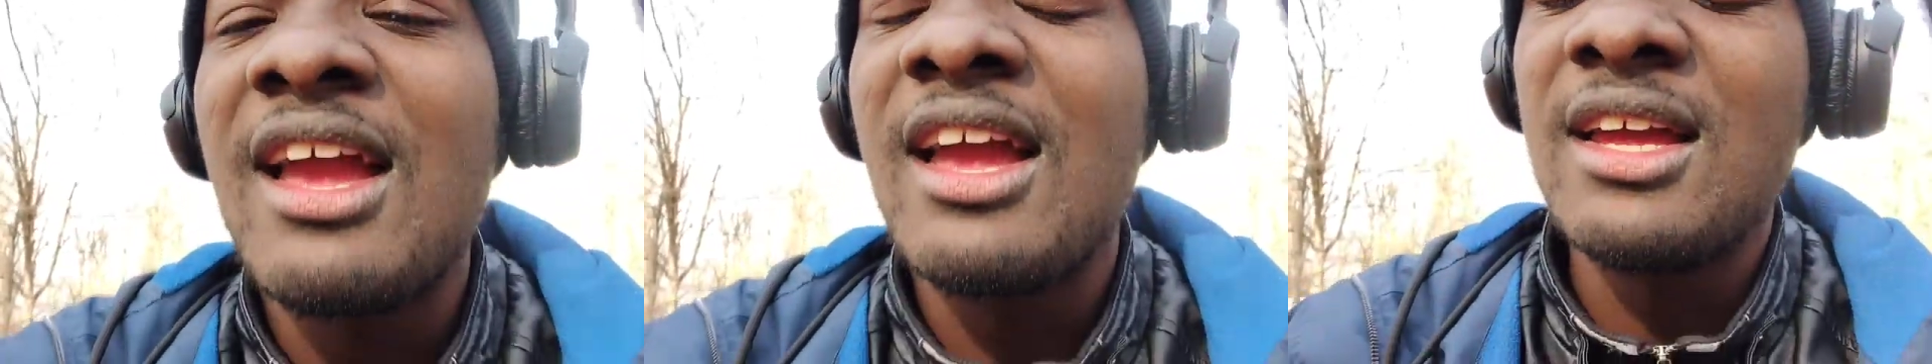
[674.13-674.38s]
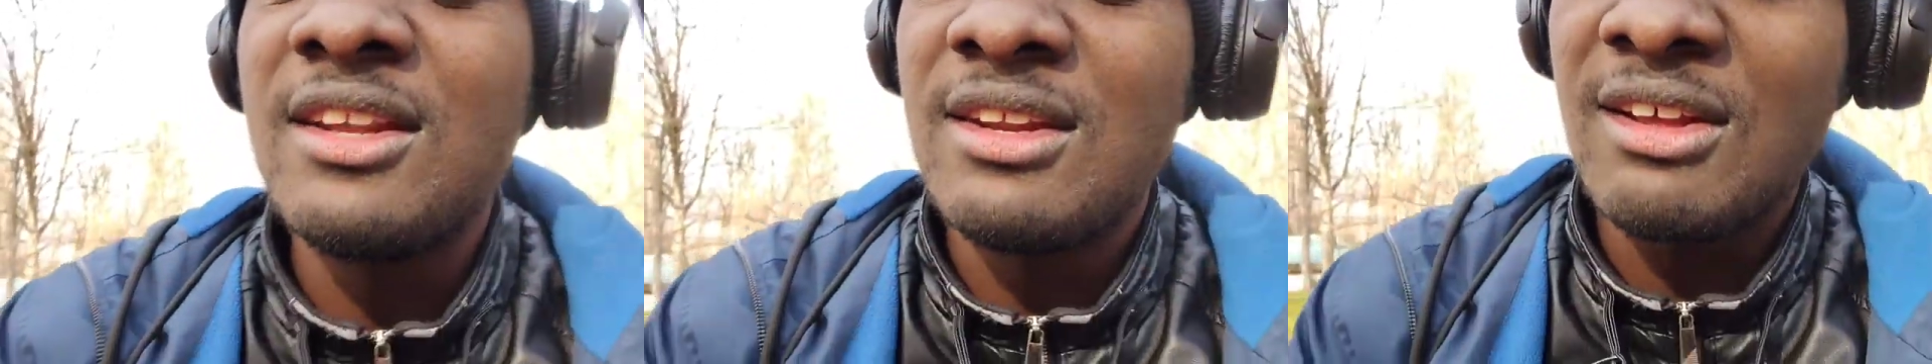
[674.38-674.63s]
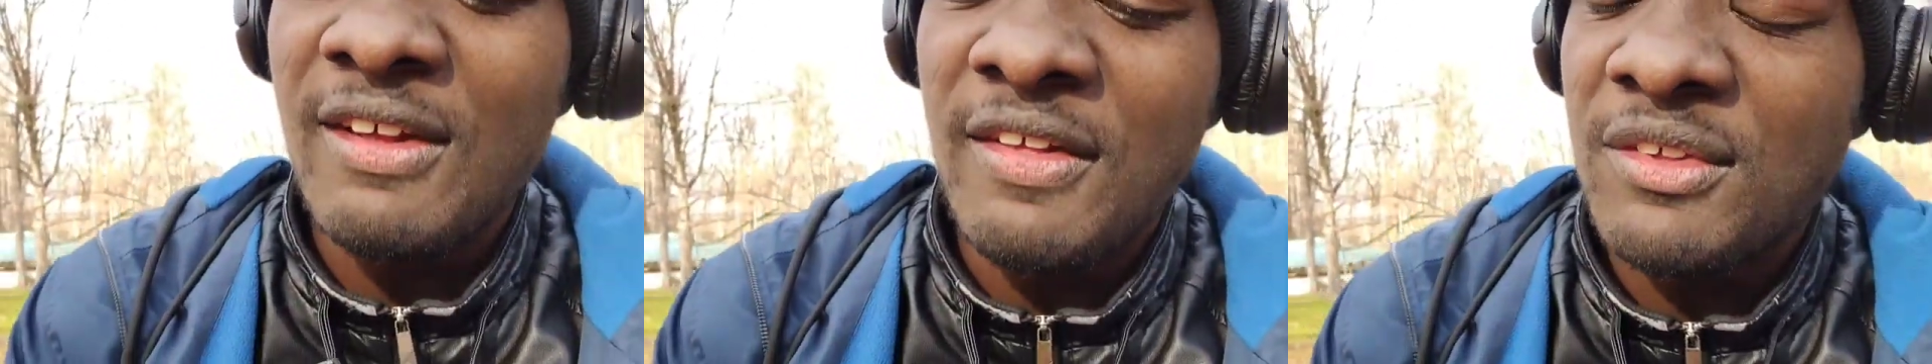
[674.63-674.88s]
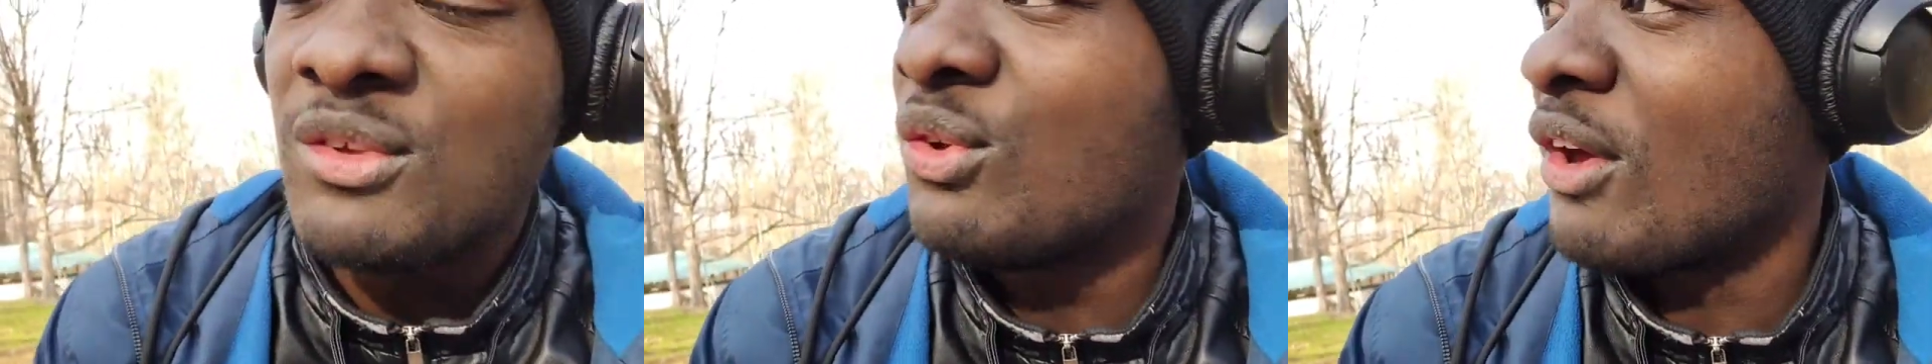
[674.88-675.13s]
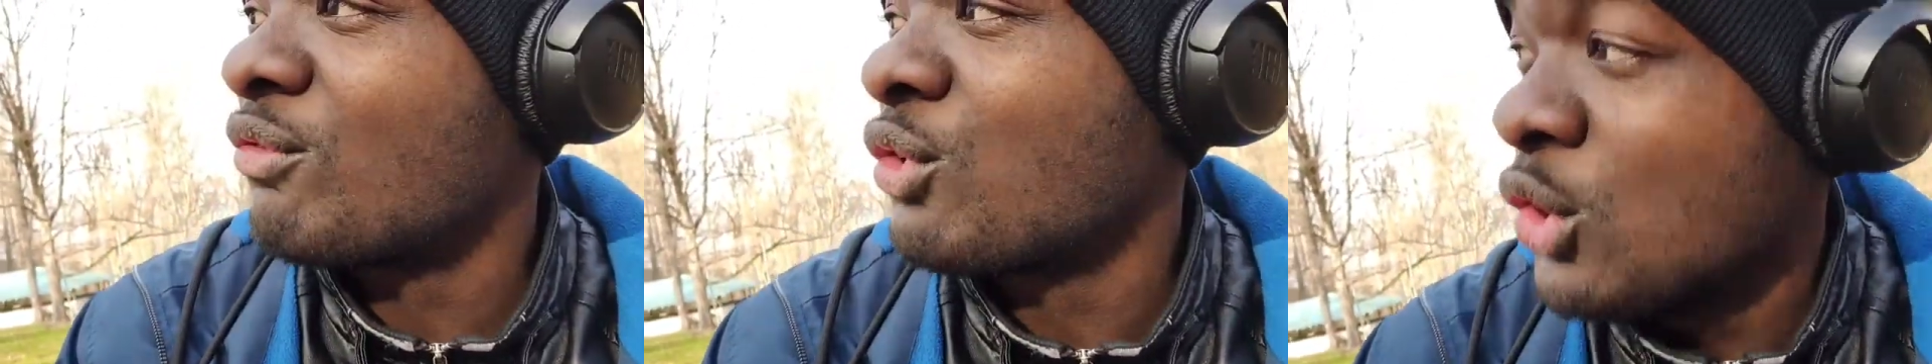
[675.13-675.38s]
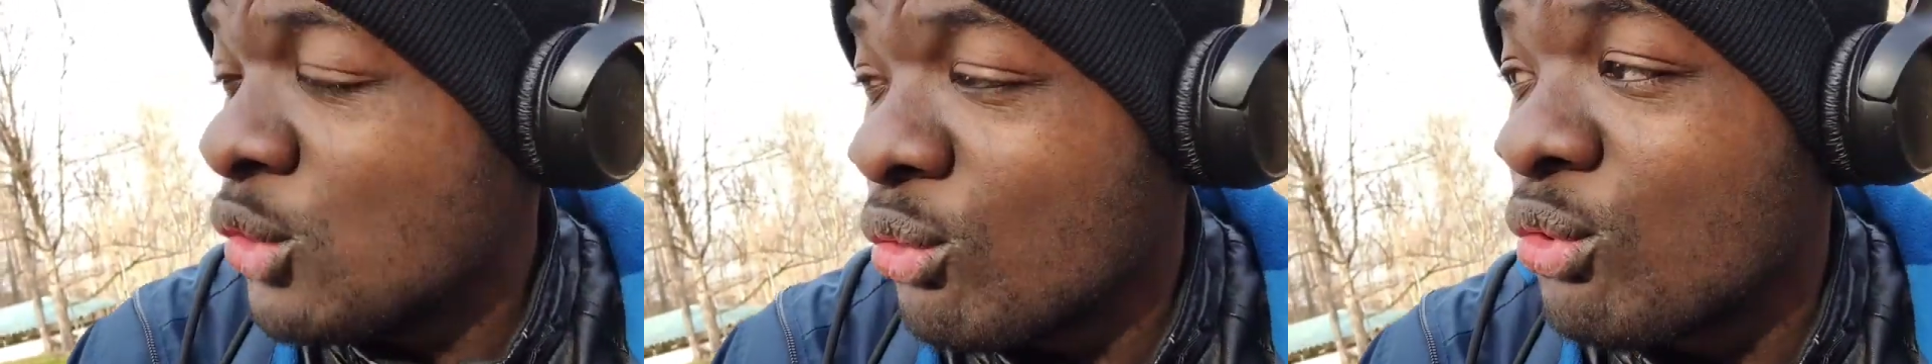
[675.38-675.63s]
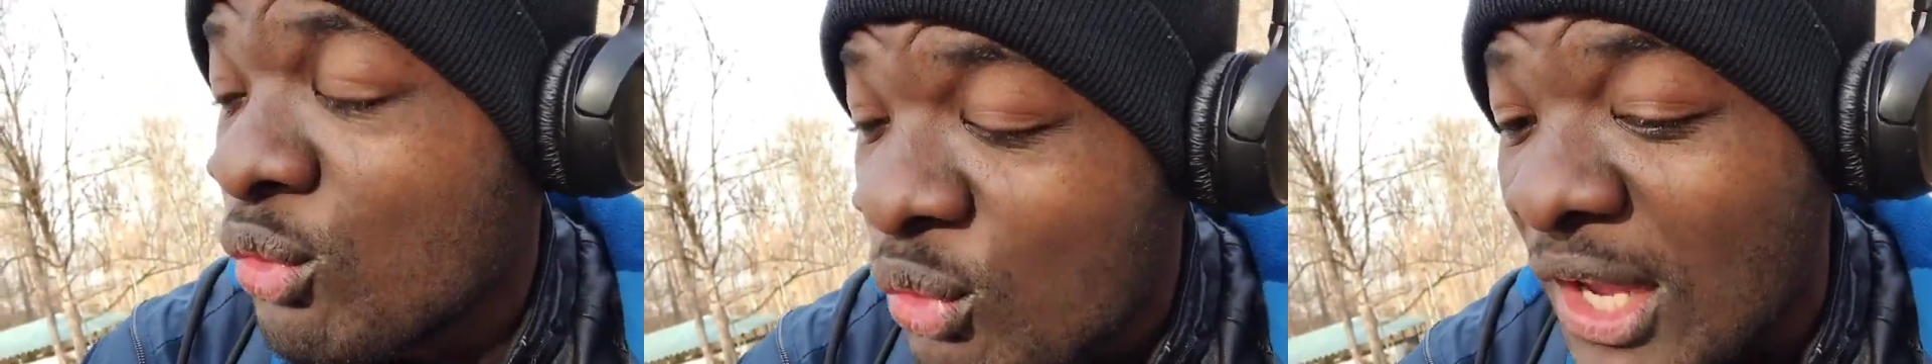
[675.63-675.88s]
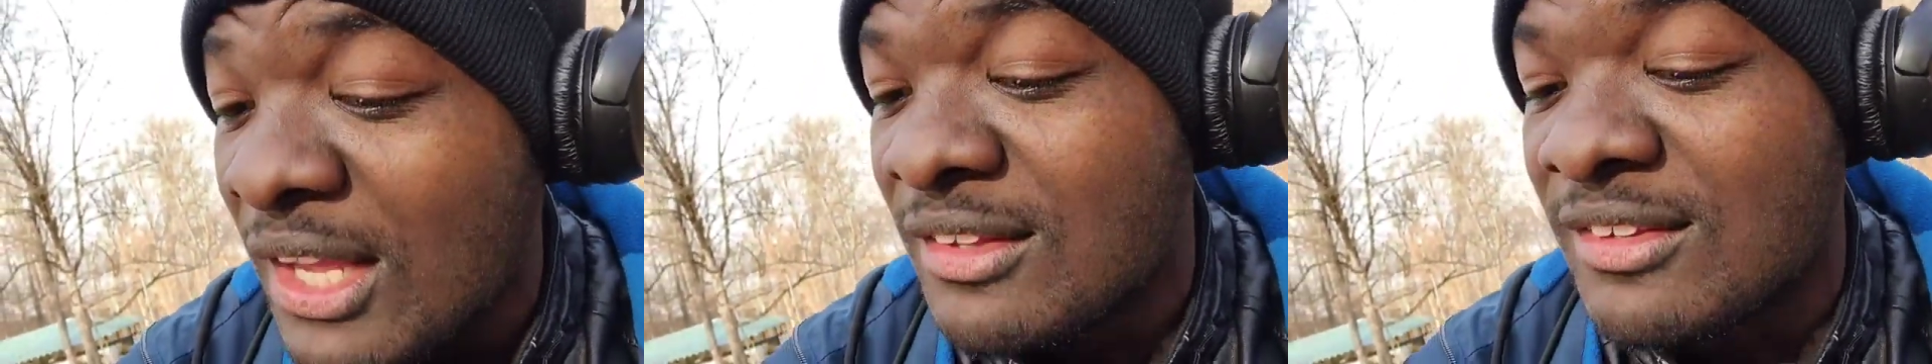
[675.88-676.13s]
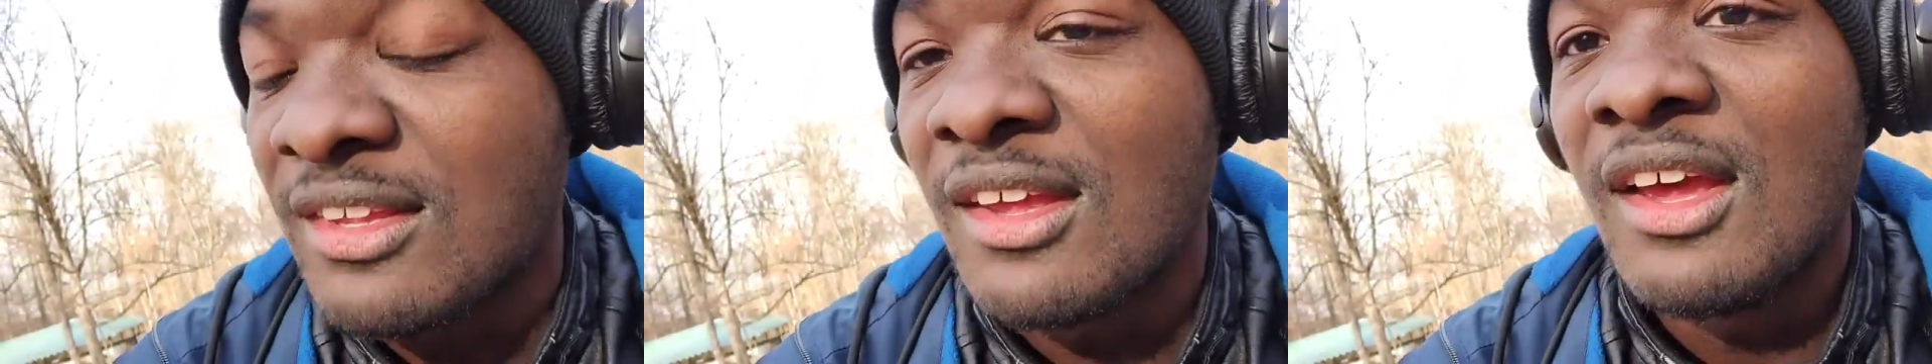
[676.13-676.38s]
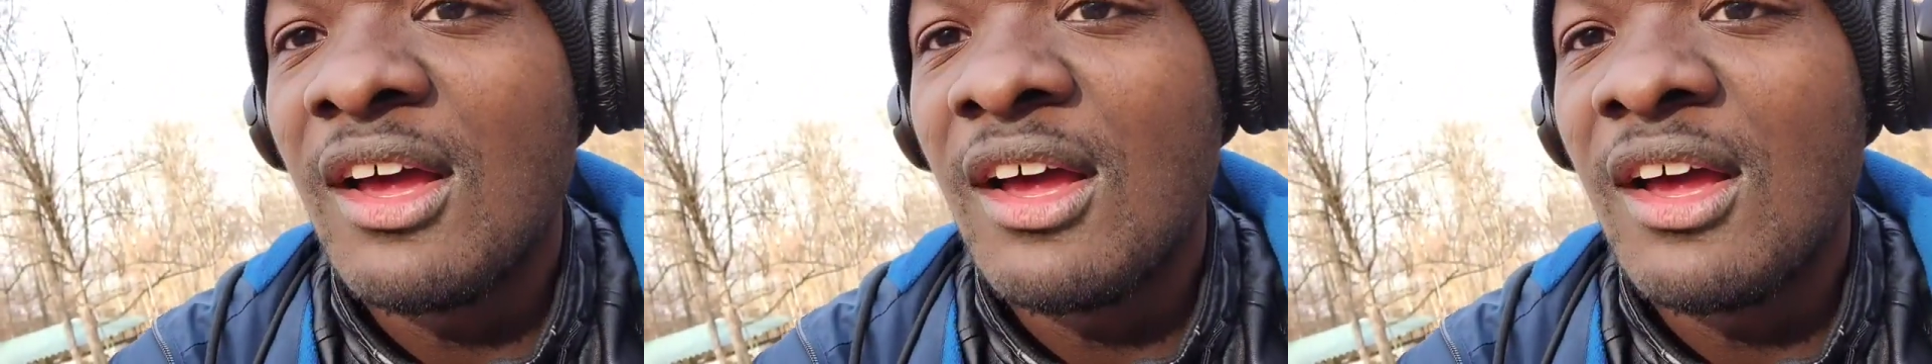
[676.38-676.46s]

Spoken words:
and you have two greats.